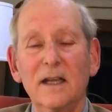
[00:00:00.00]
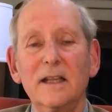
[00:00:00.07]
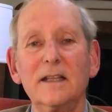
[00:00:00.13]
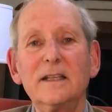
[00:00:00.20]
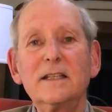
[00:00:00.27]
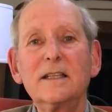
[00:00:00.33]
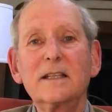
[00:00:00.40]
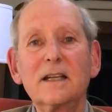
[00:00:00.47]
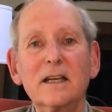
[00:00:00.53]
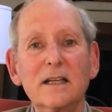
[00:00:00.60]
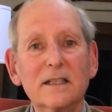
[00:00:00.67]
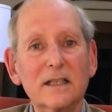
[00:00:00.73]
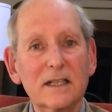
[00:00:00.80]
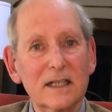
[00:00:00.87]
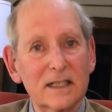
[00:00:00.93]
This is
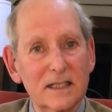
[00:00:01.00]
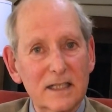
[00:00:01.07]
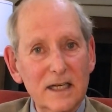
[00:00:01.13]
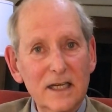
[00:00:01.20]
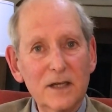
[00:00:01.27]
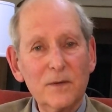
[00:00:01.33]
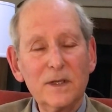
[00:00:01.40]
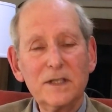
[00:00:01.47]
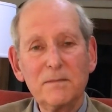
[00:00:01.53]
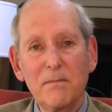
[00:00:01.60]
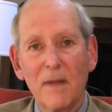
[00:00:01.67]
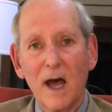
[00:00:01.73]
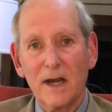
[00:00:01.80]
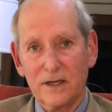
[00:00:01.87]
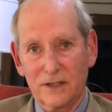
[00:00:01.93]
under continuous
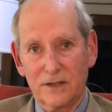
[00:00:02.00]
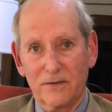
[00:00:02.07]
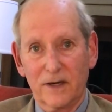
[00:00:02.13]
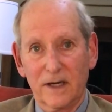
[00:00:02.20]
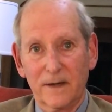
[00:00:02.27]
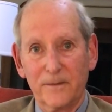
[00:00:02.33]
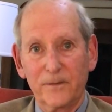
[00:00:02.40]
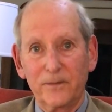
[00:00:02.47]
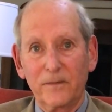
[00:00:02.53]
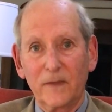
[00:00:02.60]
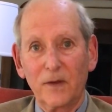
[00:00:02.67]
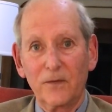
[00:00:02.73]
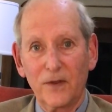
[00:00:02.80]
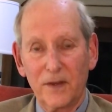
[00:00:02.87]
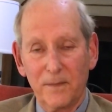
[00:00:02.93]
monitoring
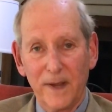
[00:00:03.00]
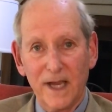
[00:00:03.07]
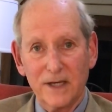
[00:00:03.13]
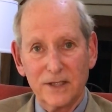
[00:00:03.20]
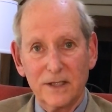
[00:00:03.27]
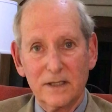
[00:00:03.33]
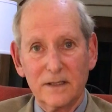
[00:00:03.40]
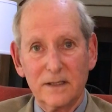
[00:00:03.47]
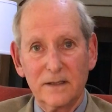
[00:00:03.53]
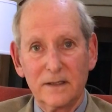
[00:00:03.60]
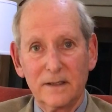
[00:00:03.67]
for the patient.